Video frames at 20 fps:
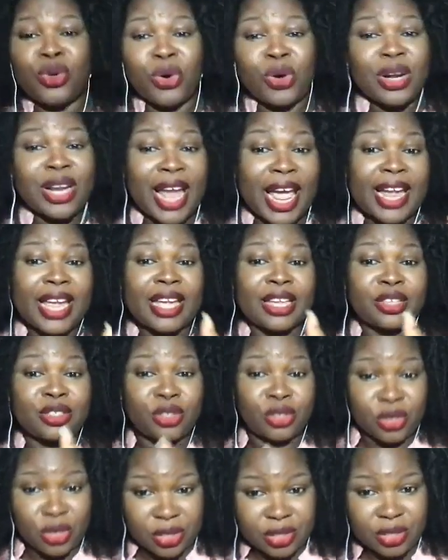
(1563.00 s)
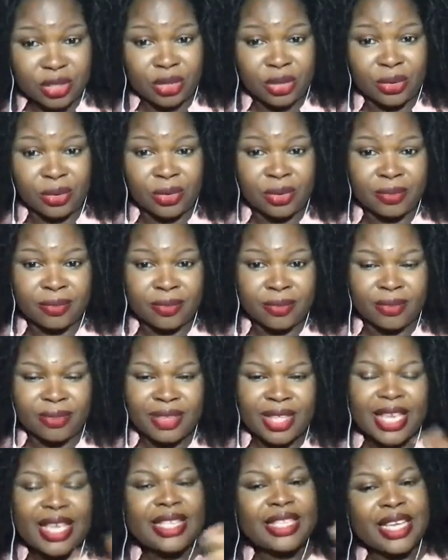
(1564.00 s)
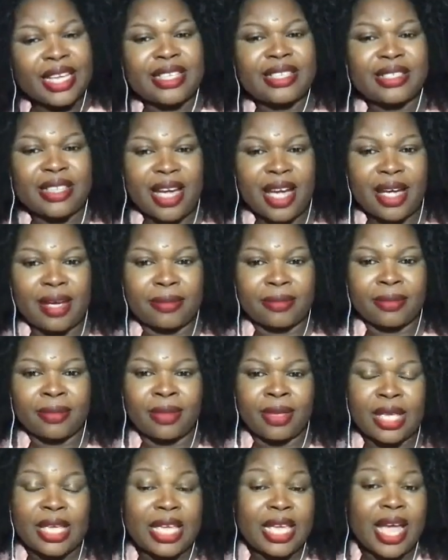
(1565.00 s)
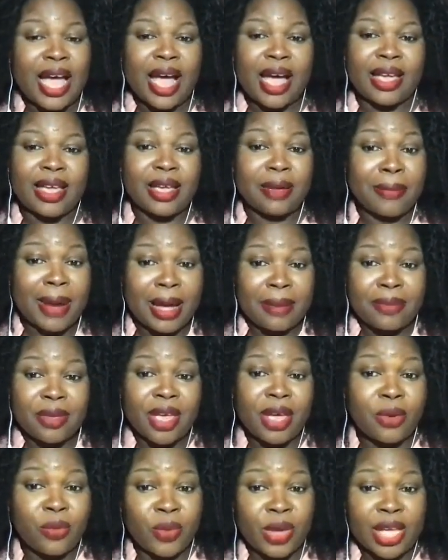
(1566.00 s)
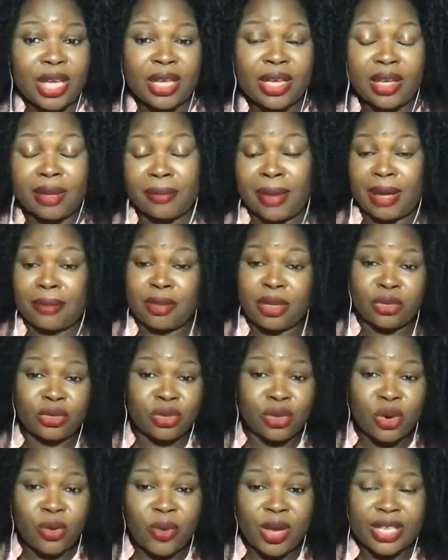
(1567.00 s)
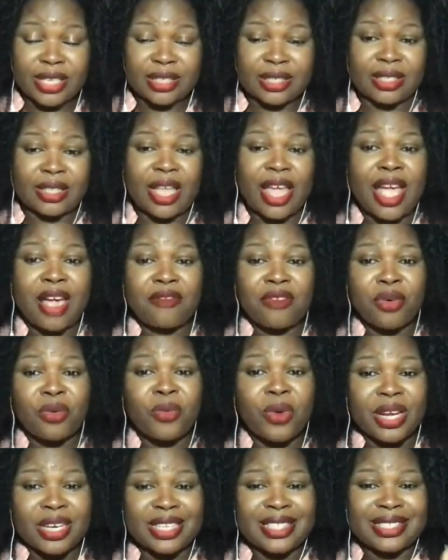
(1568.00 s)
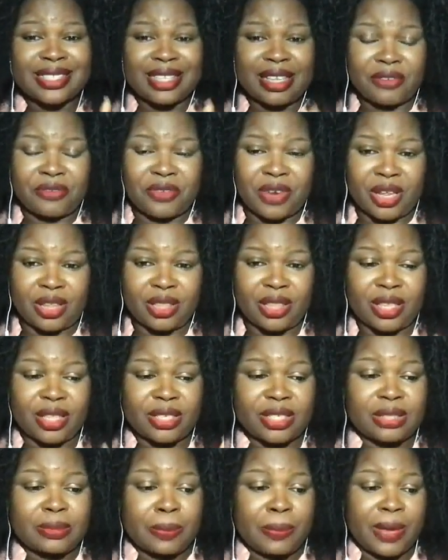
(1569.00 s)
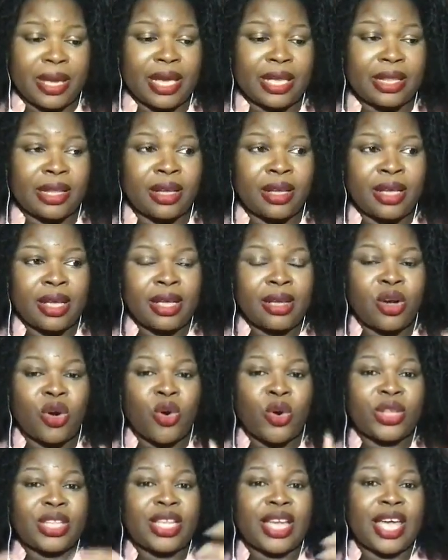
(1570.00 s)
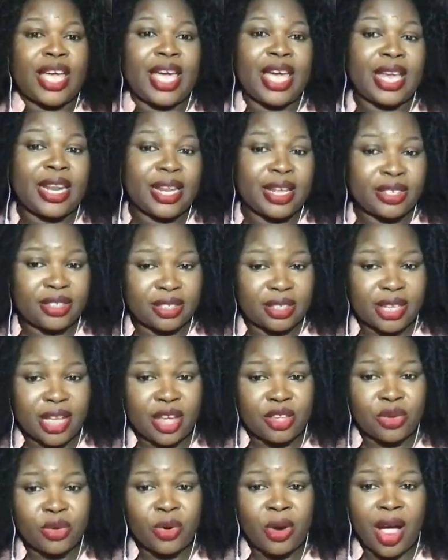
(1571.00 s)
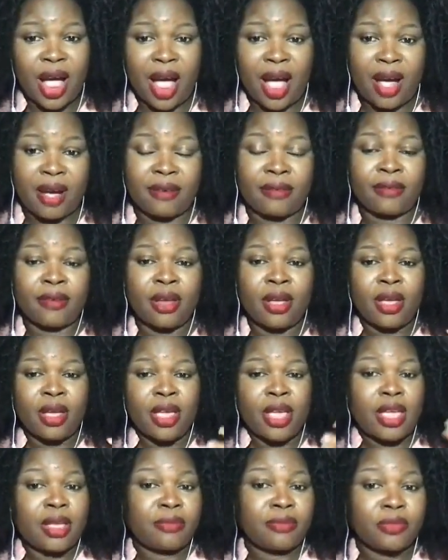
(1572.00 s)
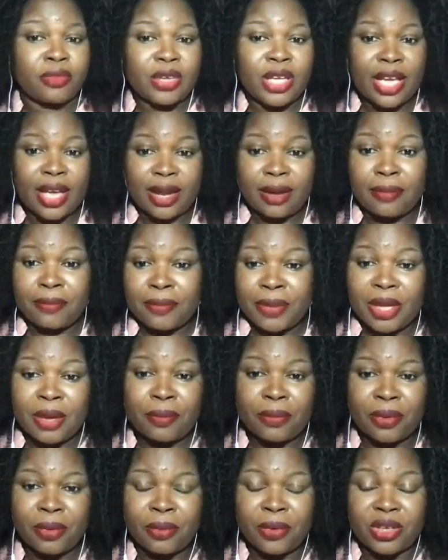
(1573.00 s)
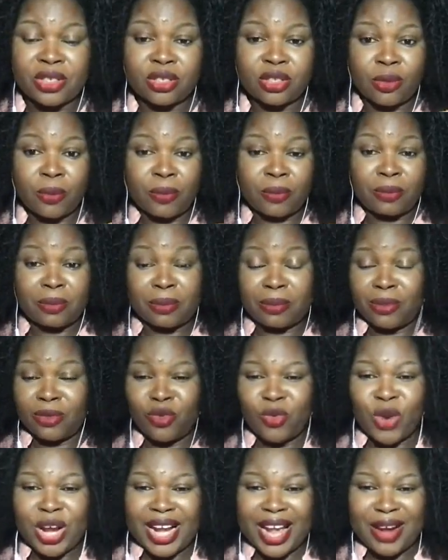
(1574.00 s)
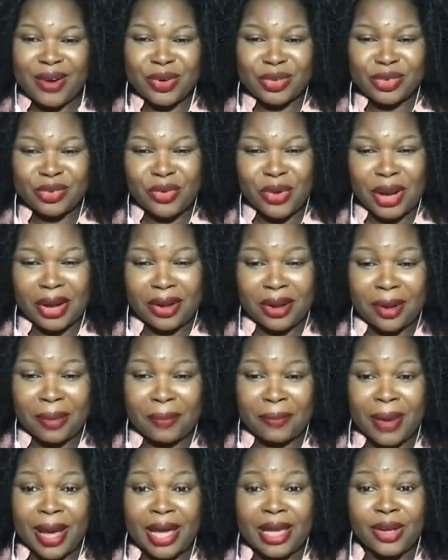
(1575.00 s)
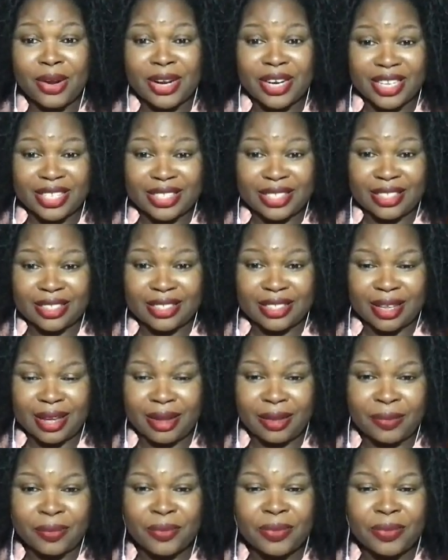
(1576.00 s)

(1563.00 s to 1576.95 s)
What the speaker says: like, and trust you. It takes time. Yeah, it might be a week, it might be 2 weeks. Everyone is different. The speed or the energy that you have in getting people, because when I was growing up, my younger sister,